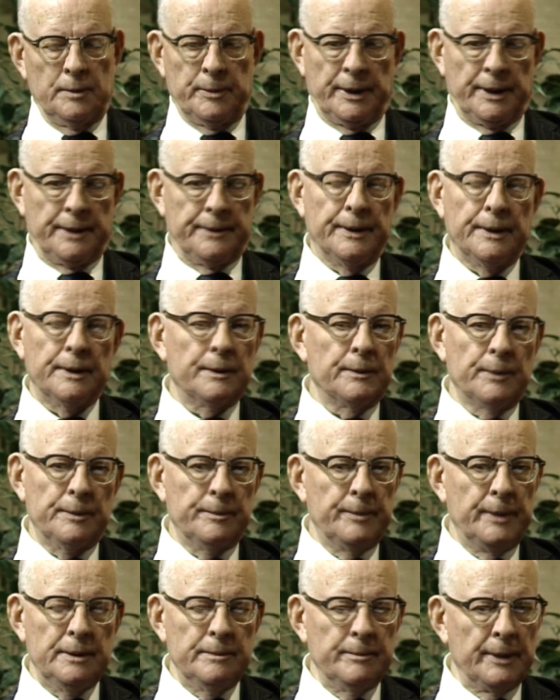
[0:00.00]
But I think it
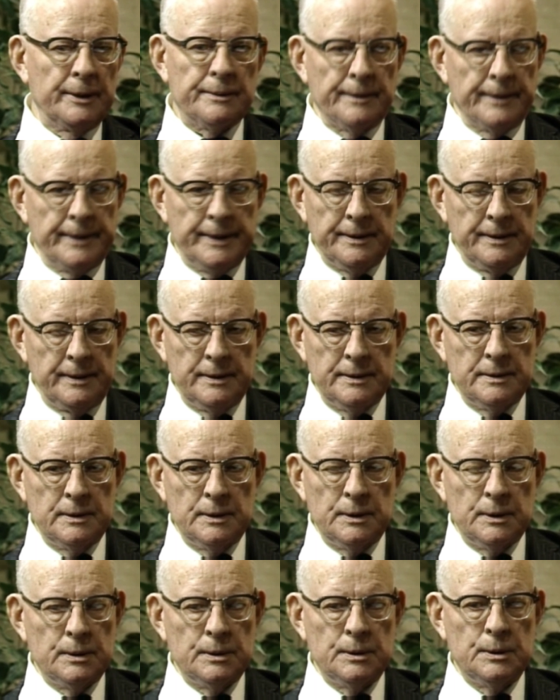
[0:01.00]
would be
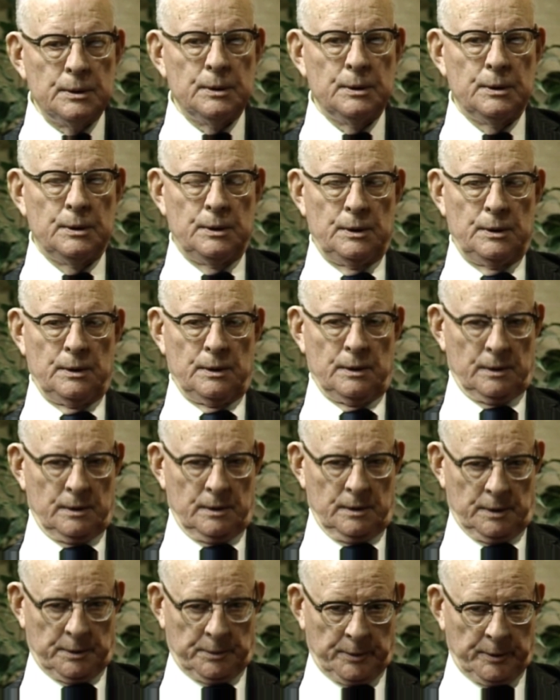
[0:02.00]
misleading.
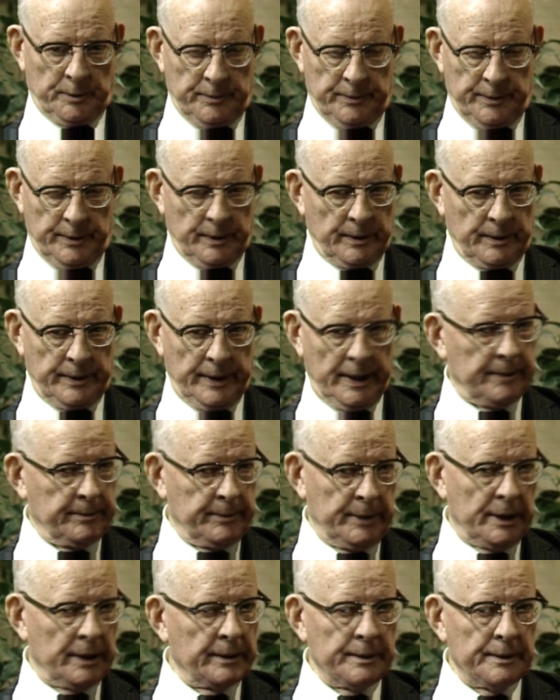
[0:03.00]
It would
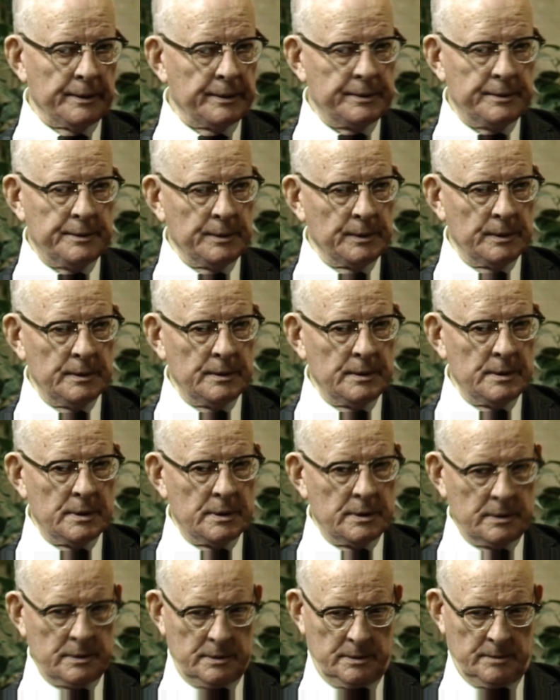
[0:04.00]
not be understood
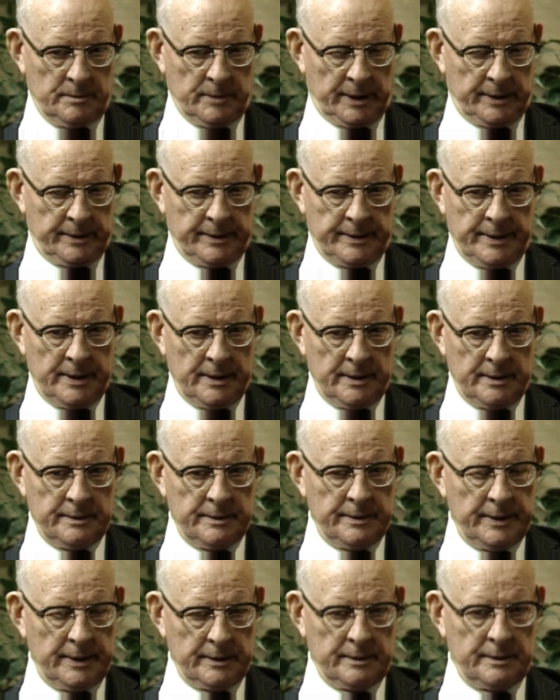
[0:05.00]
by the
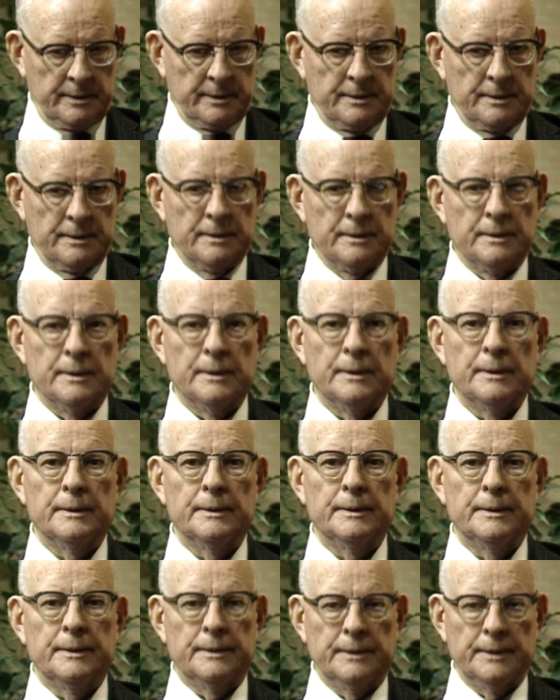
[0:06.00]

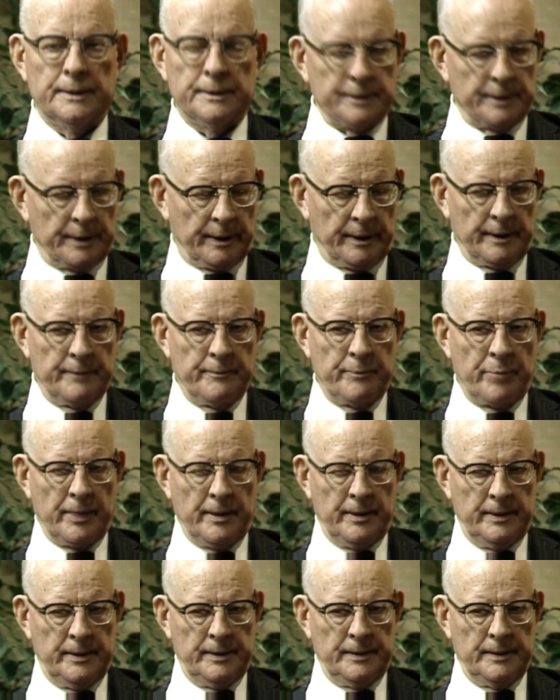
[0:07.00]
non-technical listener.
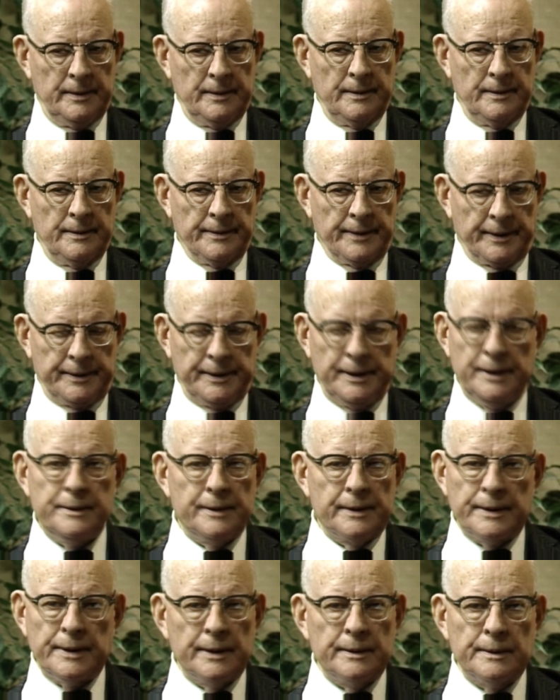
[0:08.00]
That he
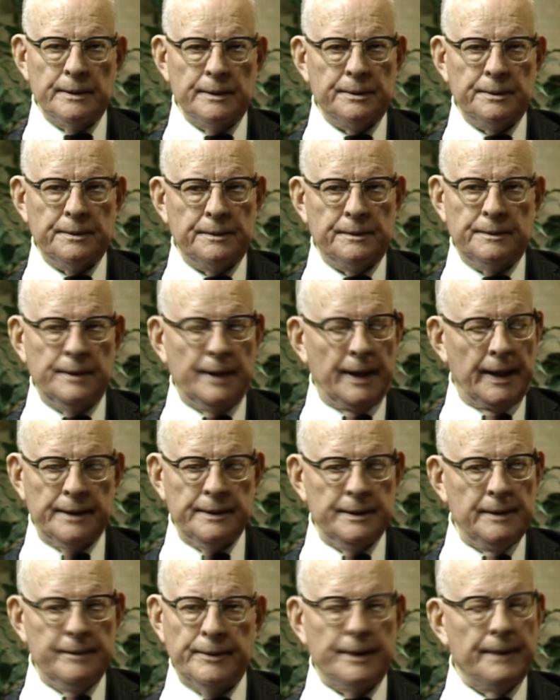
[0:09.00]
that
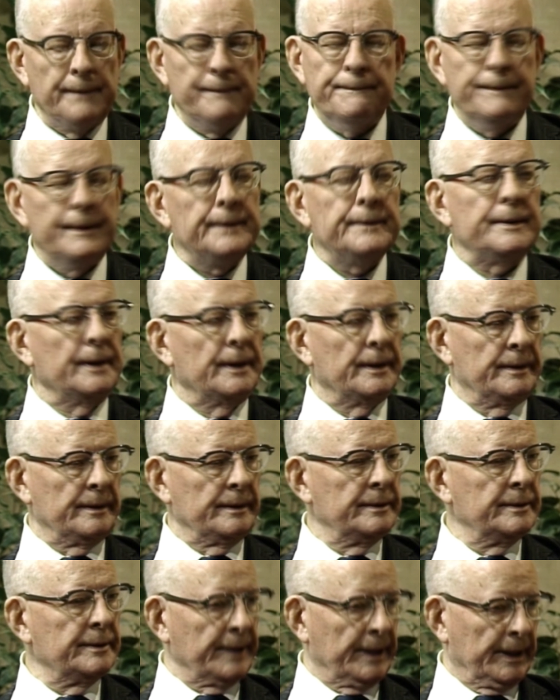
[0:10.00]
had even a fuzzy
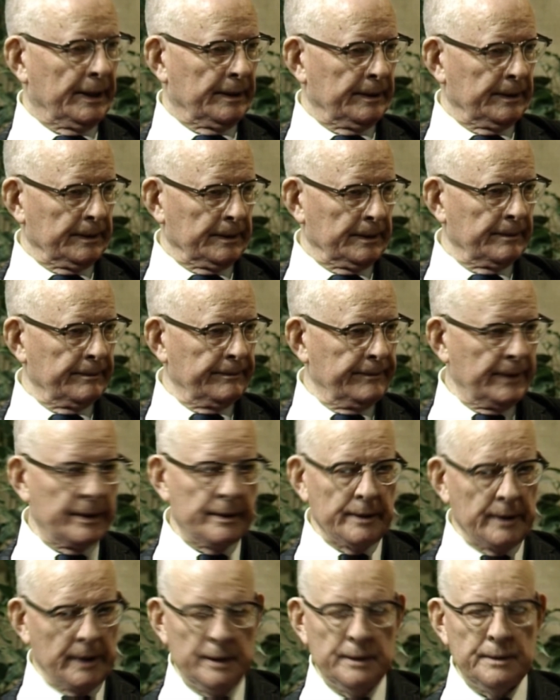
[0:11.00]
understanding of
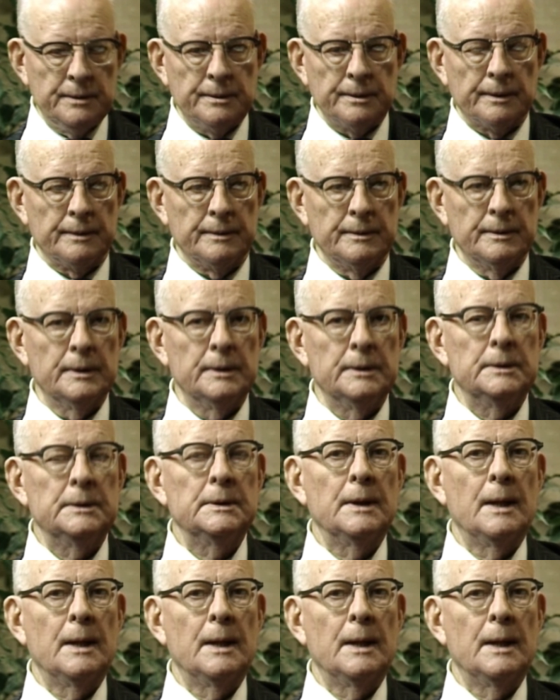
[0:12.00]
variation